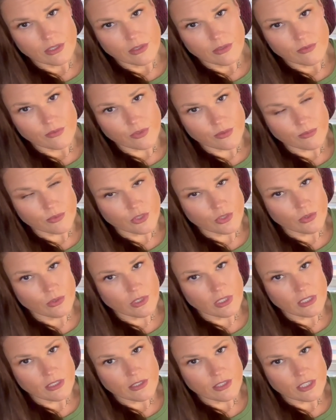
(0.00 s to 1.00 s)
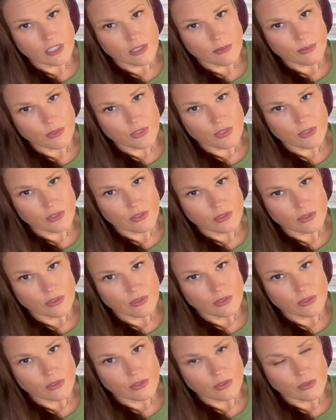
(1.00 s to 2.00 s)
from two concepts
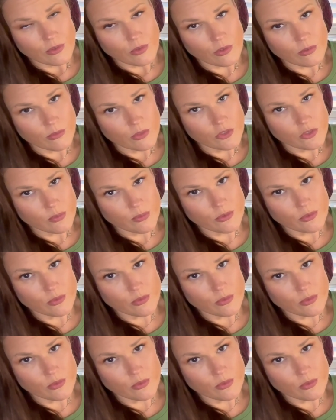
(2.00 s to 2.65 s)
or multiple